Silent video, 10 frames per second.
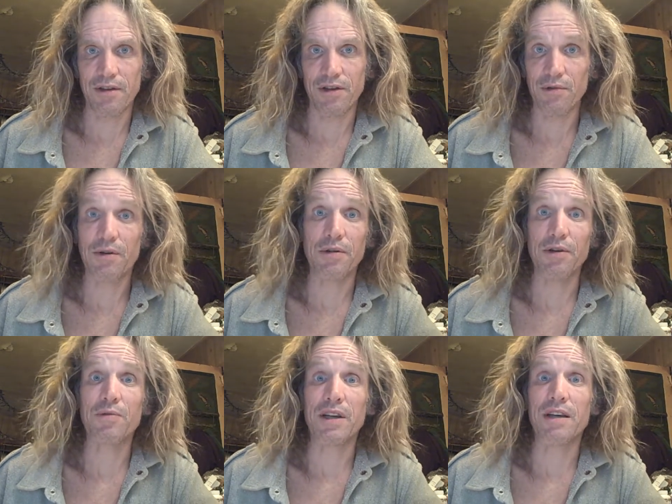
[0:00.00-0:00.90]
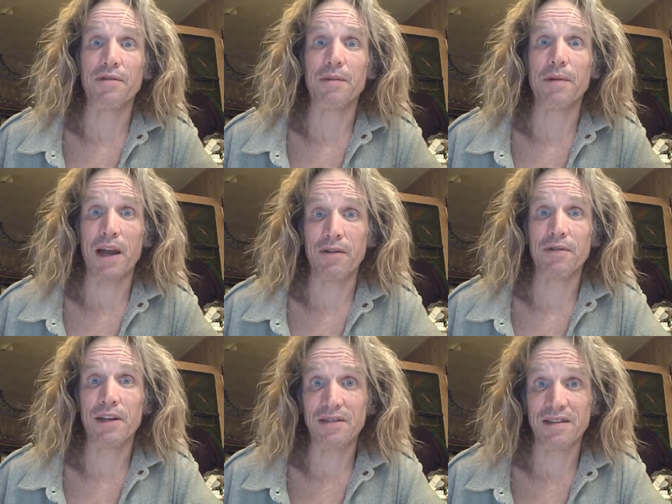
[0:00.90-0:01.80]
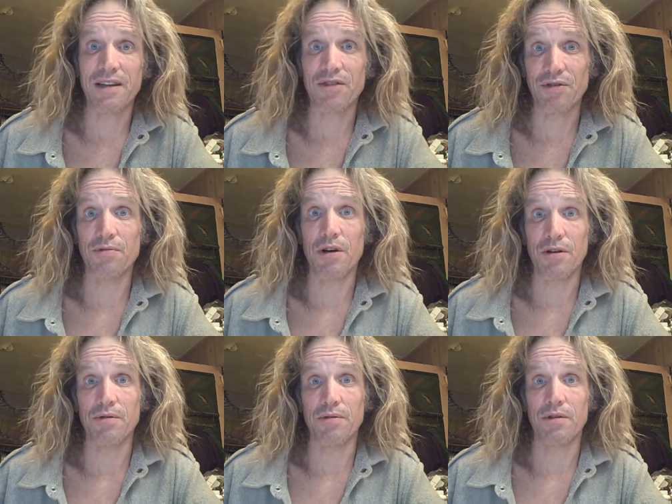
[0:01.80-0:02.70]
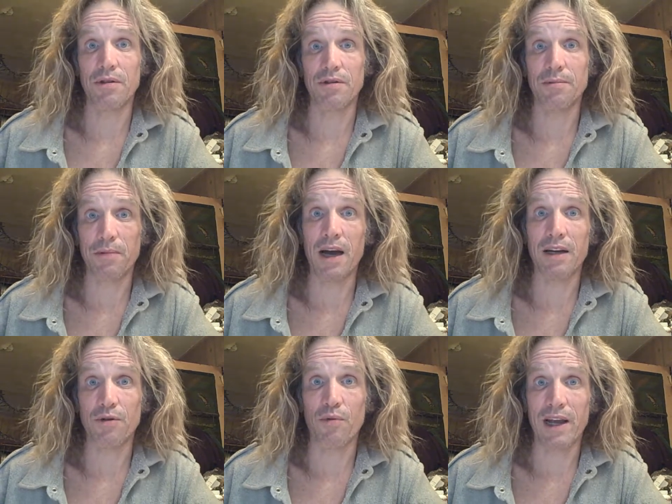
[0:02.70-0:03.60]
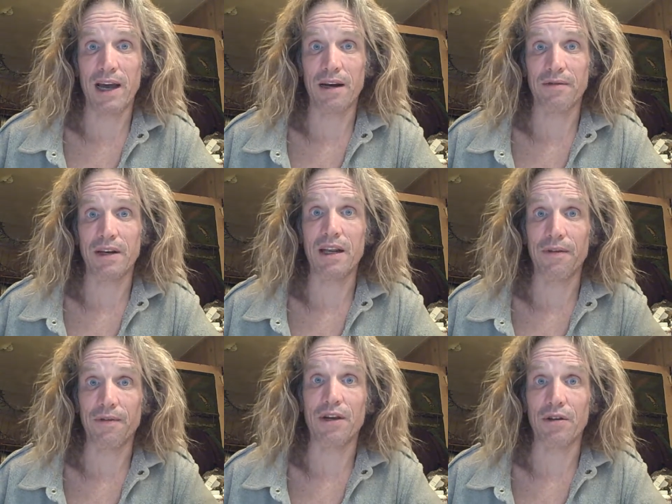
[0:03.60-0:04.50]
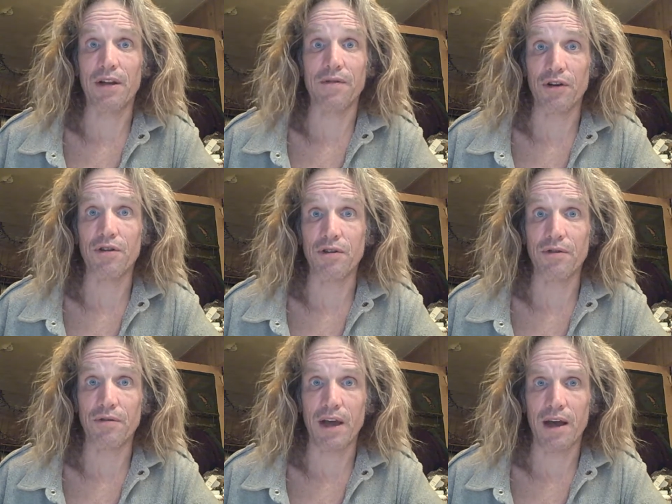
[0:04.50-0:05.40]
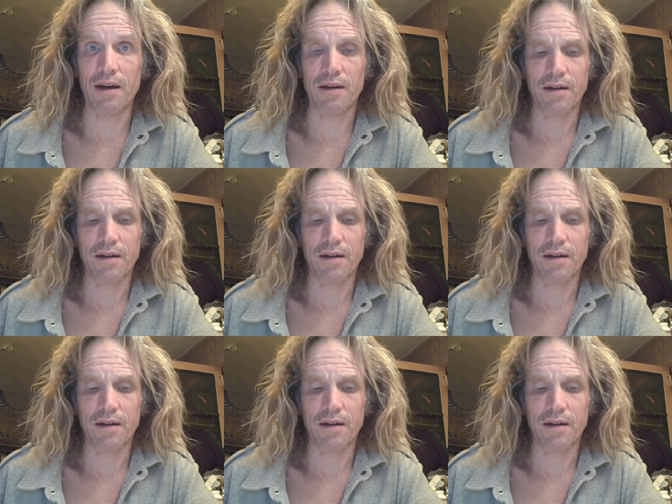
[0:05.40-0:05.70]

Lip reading: You would give up every cent you own to buy your way out of it if you could do that.